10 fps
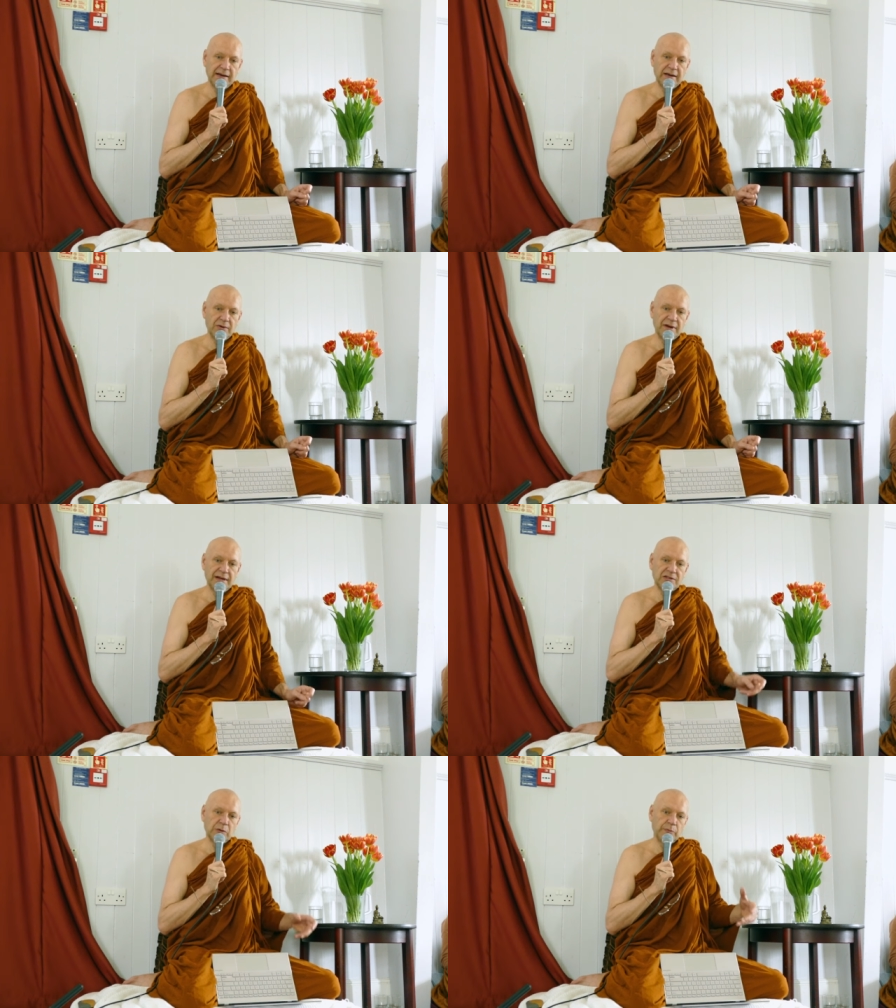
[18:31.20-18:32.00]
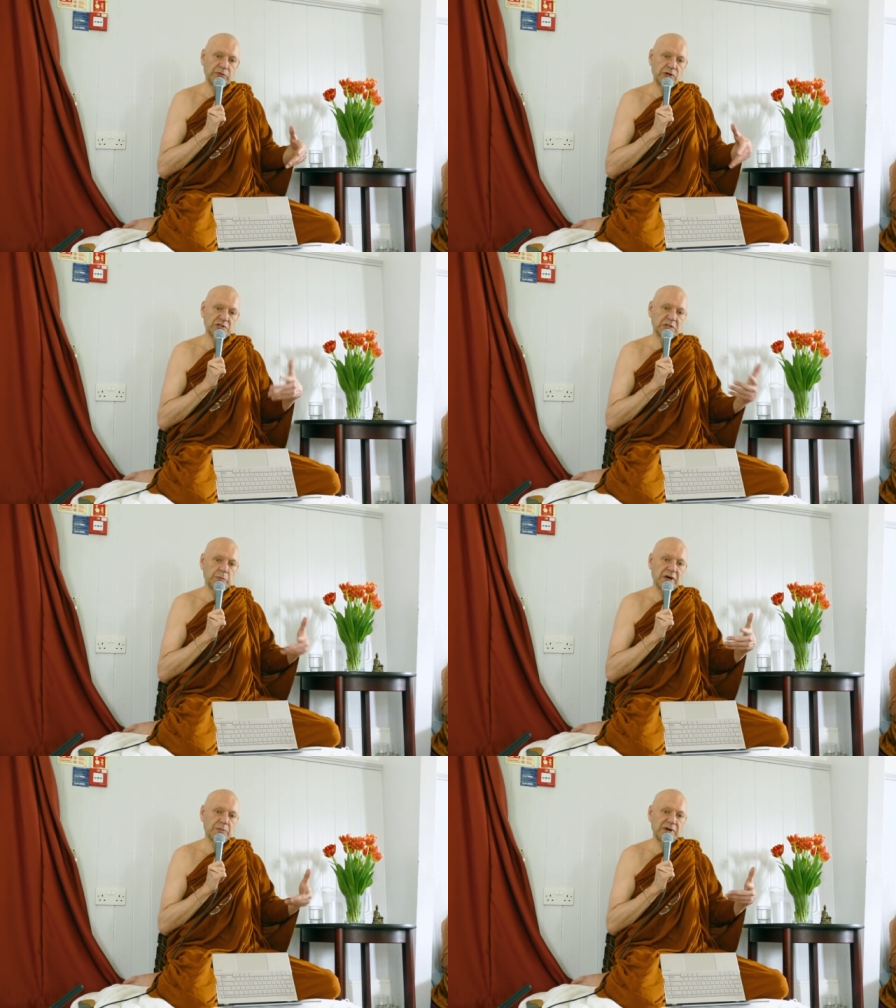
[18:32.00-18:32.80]
Right? So just
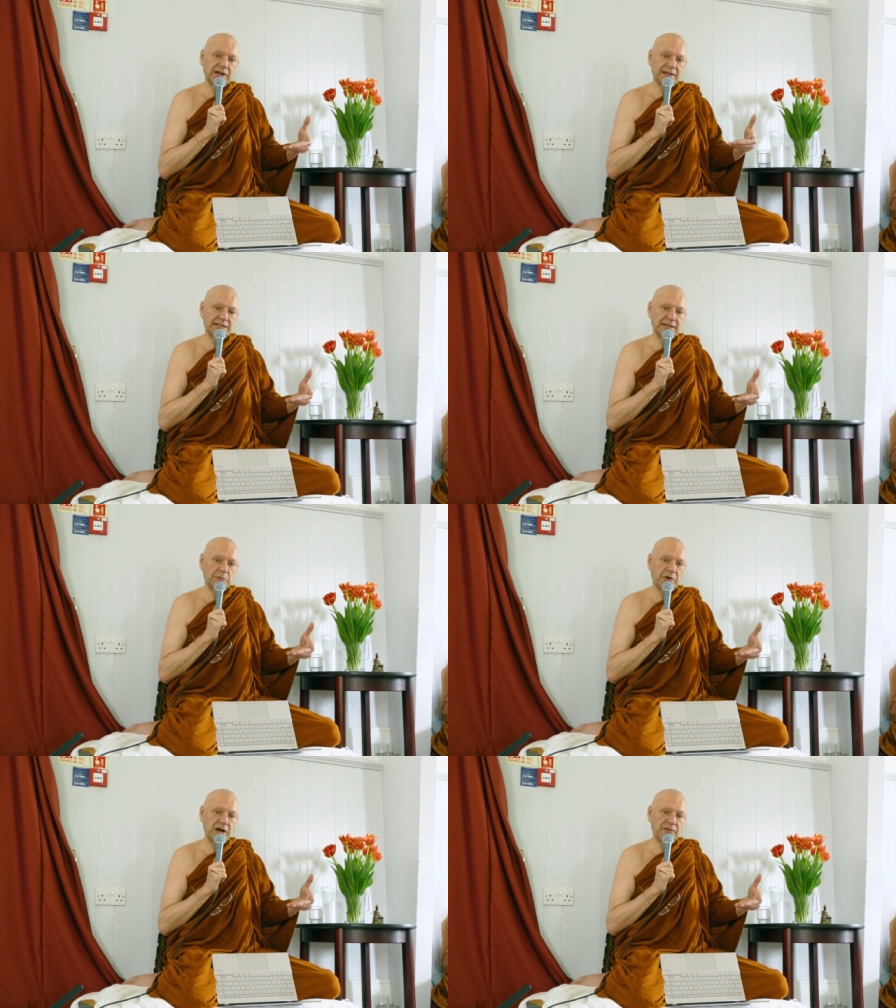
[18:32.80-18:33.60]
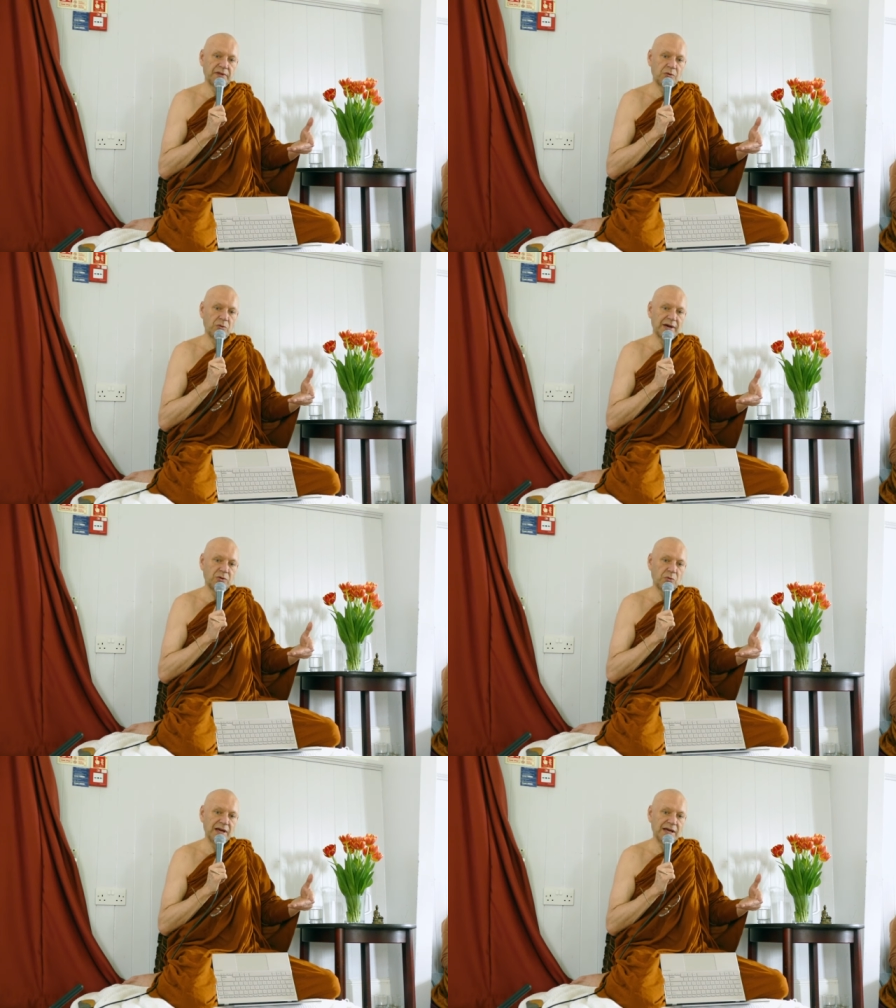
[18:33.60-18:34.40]
by practicing the path in the
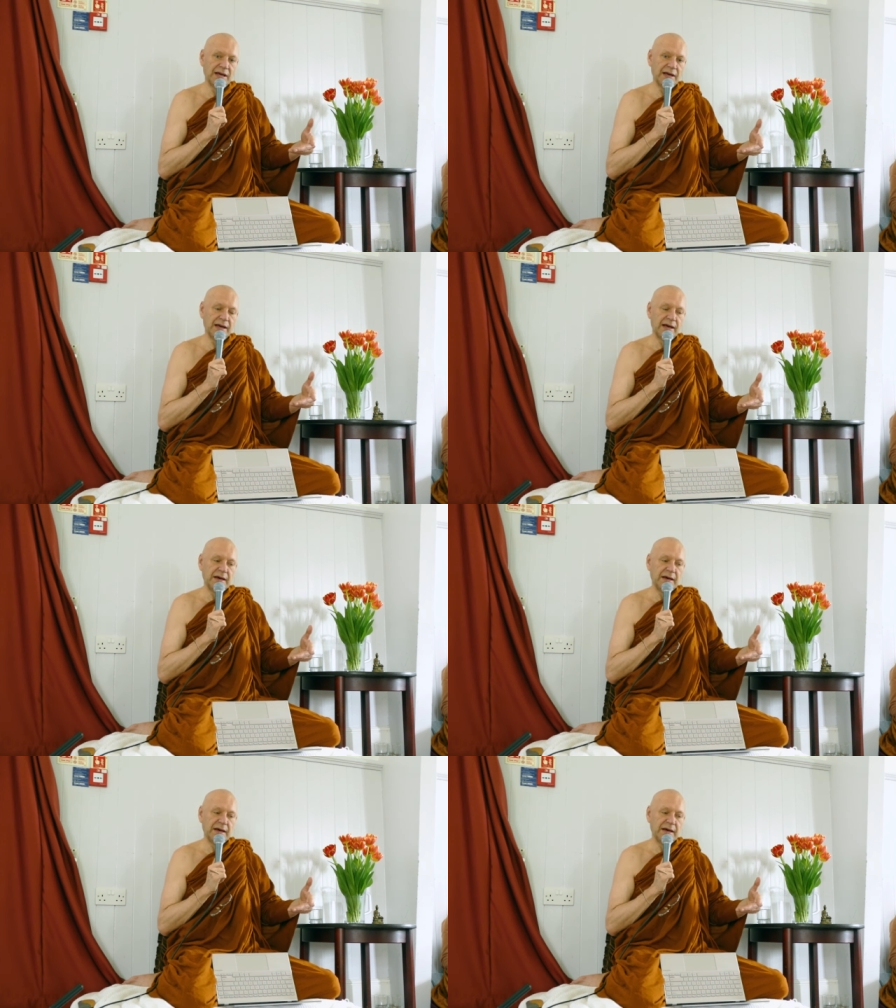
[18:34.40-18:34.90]
right way here,